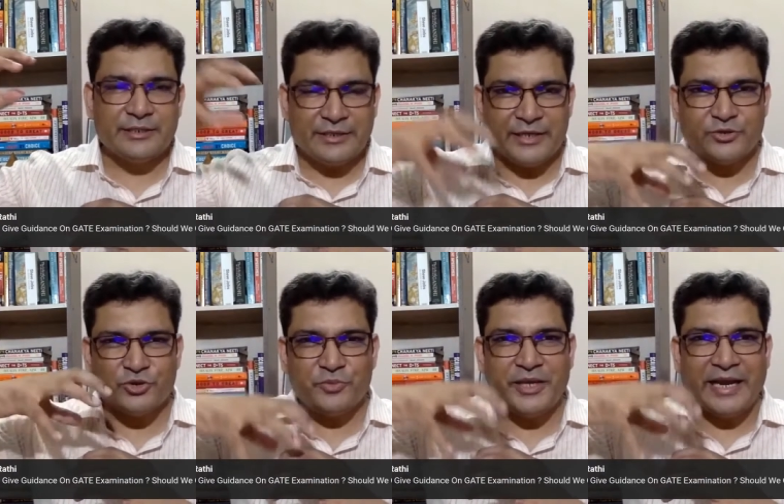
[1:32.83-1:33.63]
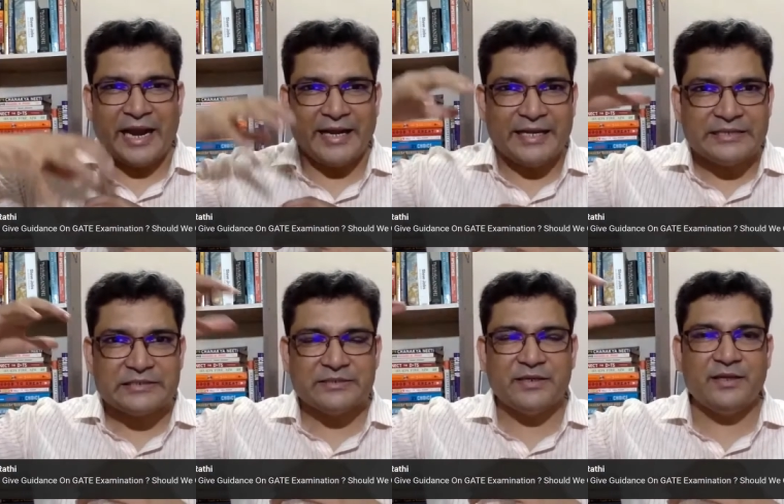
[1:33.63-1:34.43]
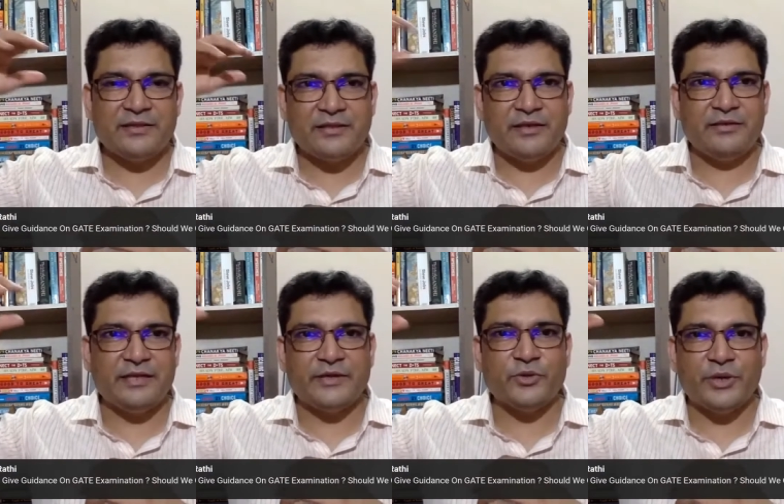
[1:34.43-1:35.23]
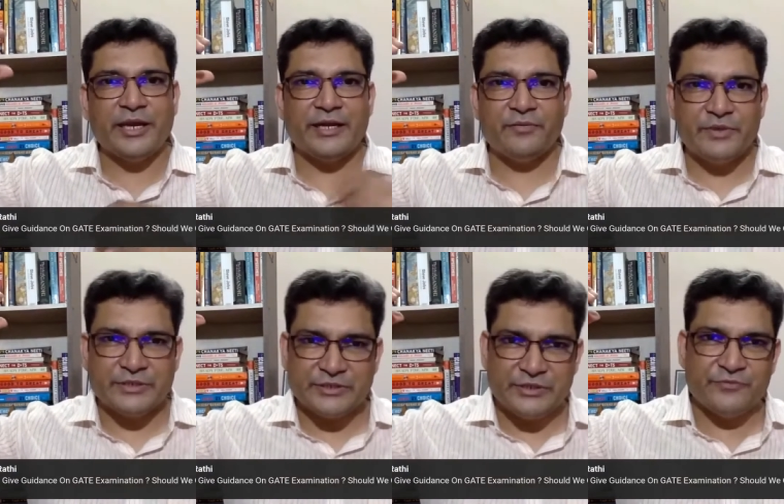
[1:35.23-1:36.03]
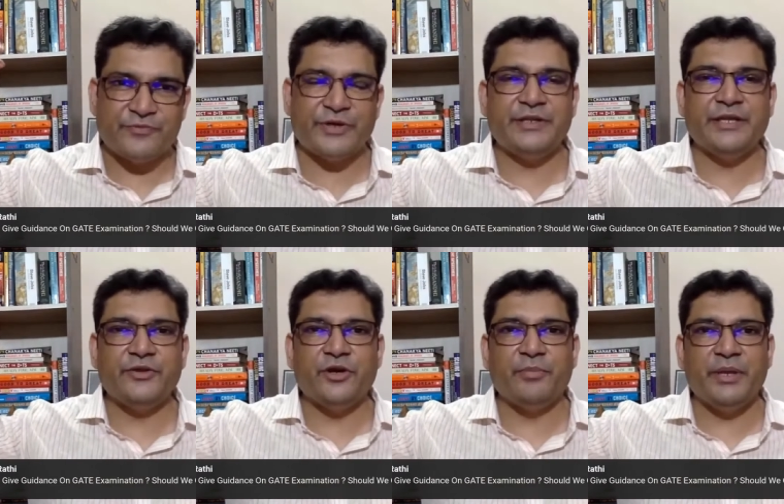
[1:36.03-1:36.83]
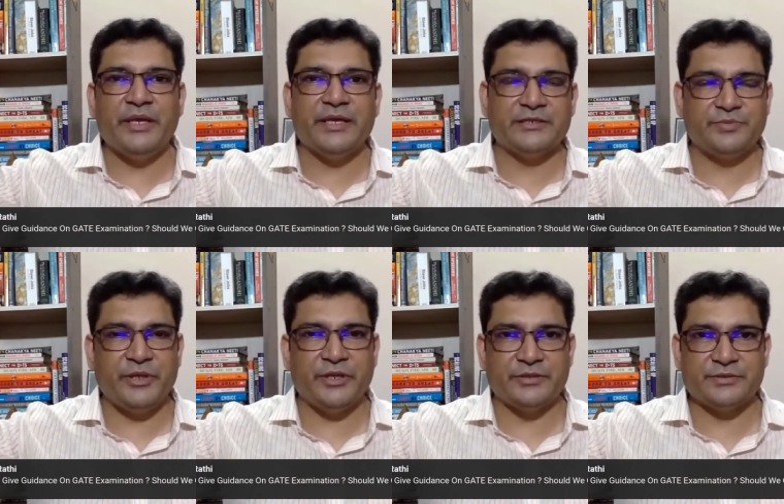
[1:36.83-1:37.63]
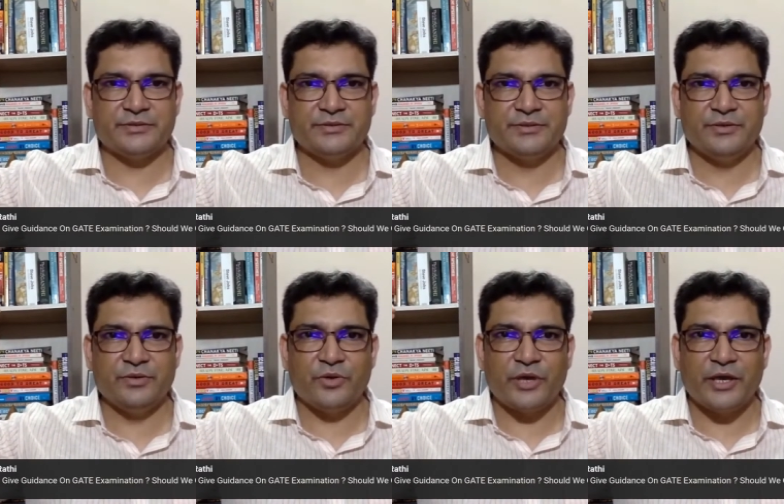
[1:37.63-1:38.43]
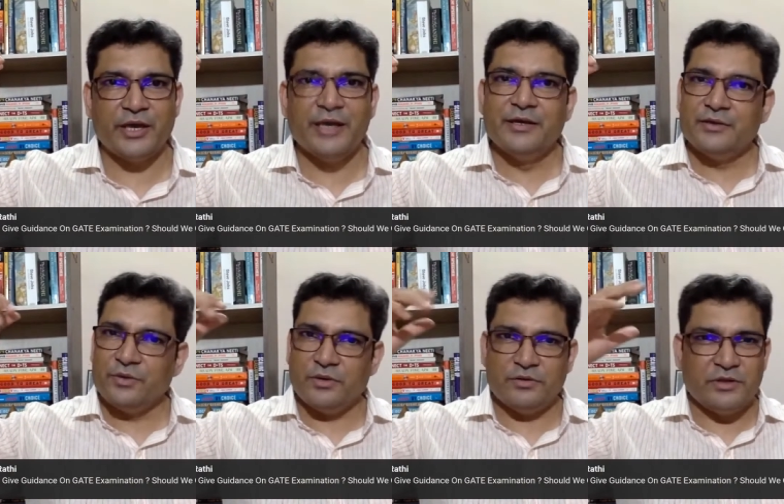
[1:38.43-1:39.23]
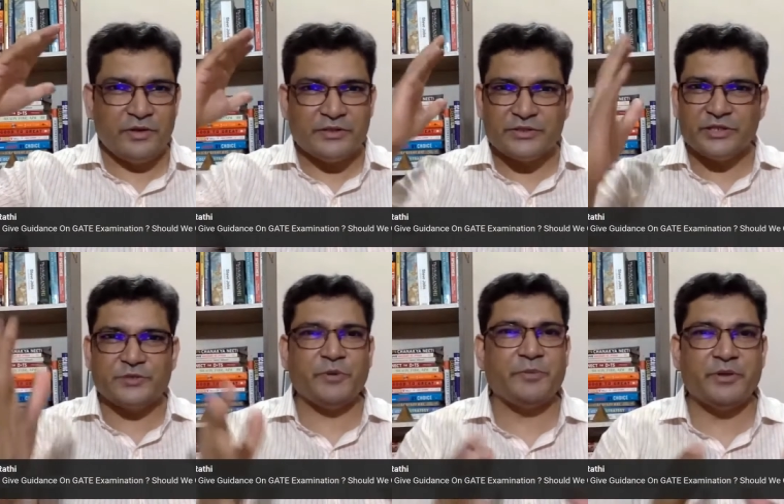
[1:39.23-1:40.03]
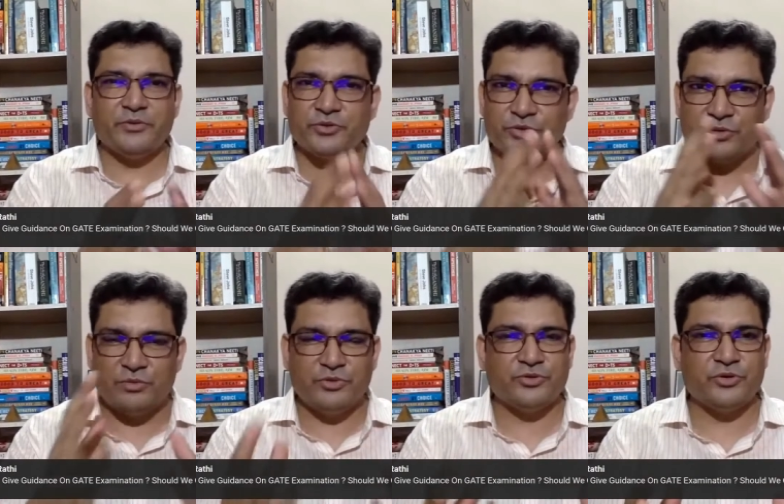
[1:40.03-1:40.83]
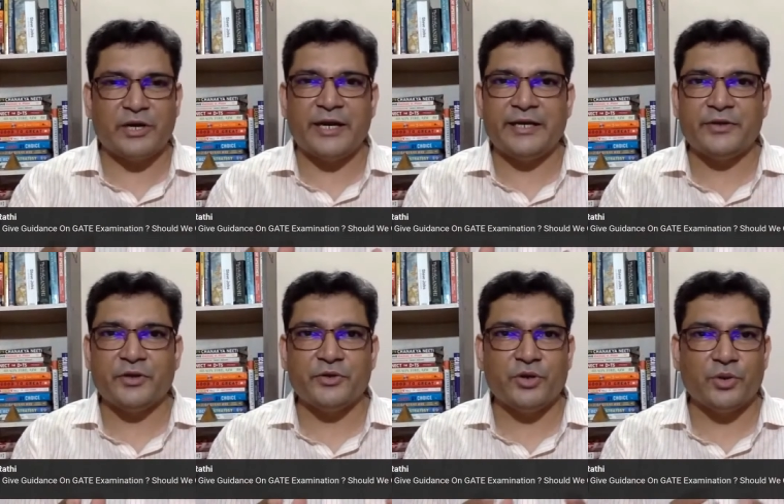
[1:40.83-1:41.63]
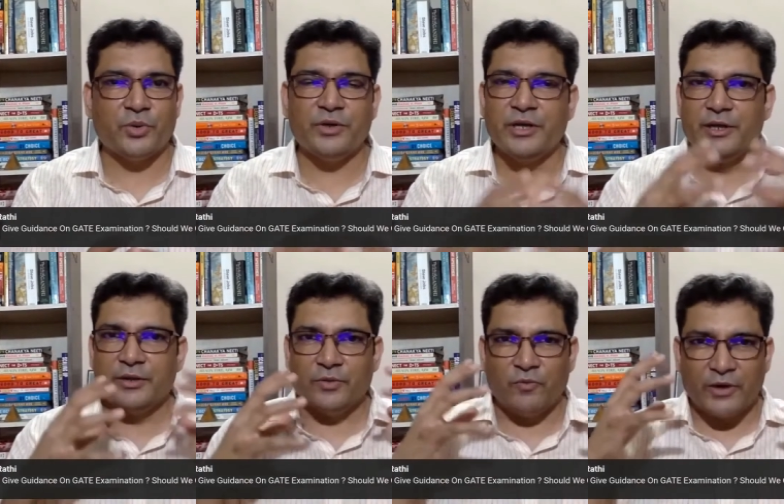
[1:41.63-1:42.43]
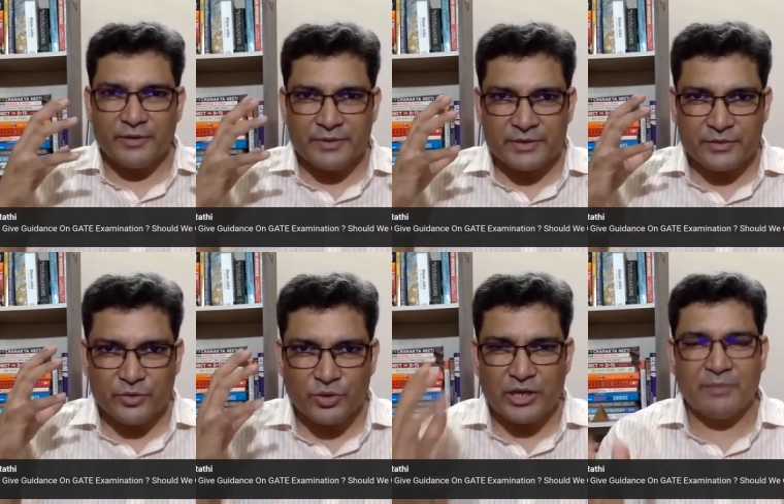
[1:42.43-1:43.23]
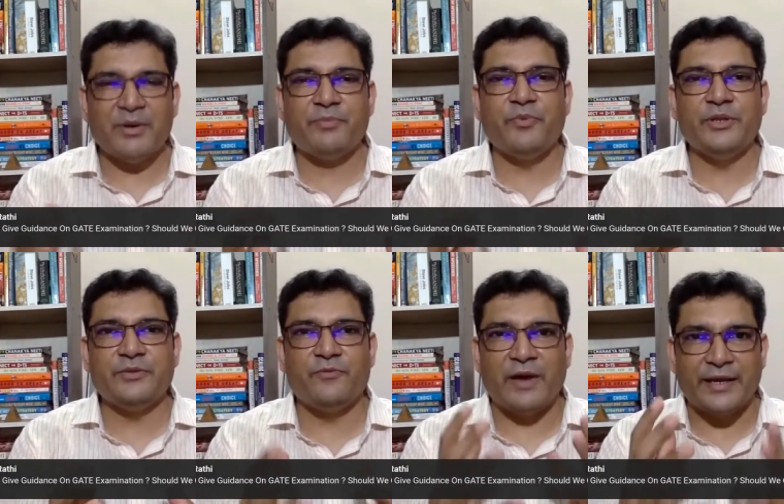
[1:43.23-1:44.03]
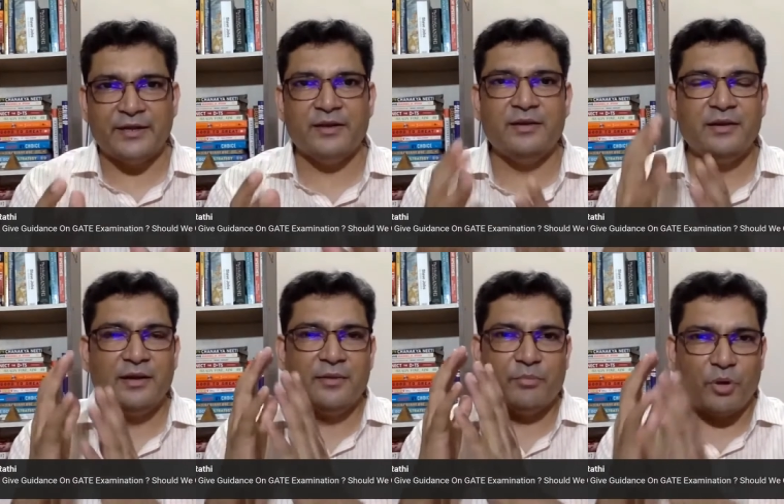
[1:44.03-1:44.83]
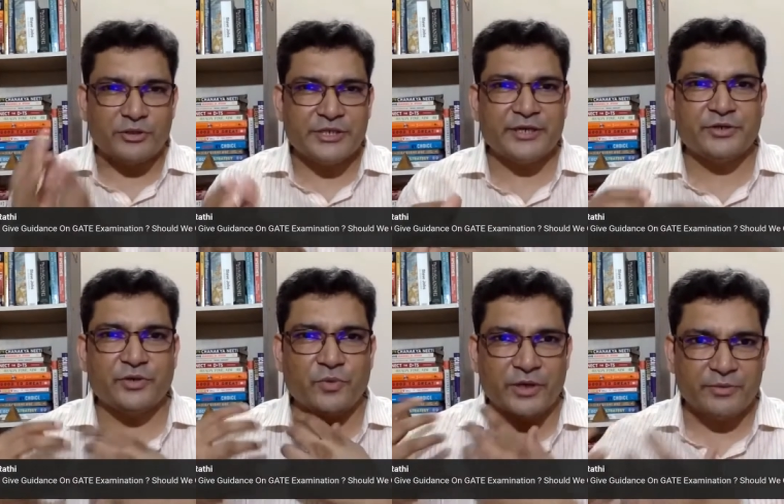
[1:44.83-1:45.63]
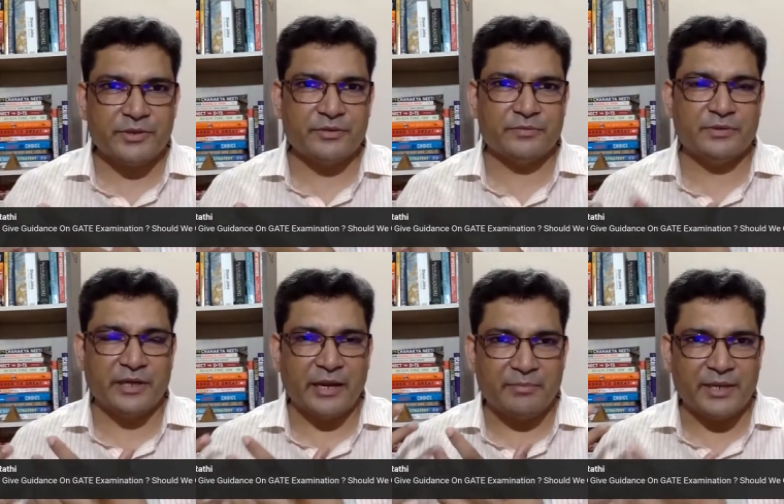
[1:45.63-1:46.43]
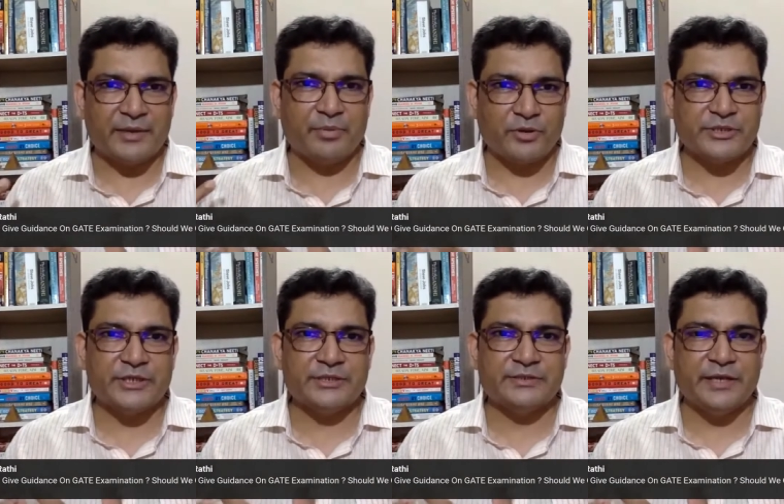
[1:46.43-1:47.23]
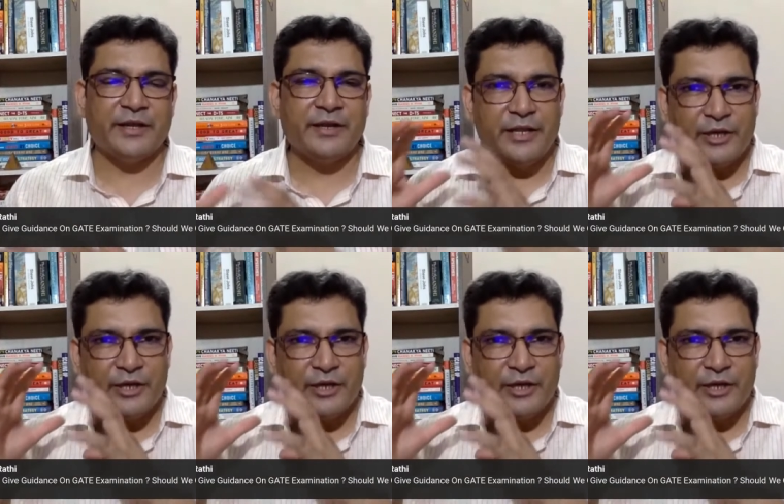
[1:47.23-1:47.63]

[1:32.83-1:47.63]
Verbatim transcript: There should be an additional thing that you get which is different than your BE experience, okay? The research paper, you should write it on your own. Whatever you come up with, final project or whatever the MTech project is there,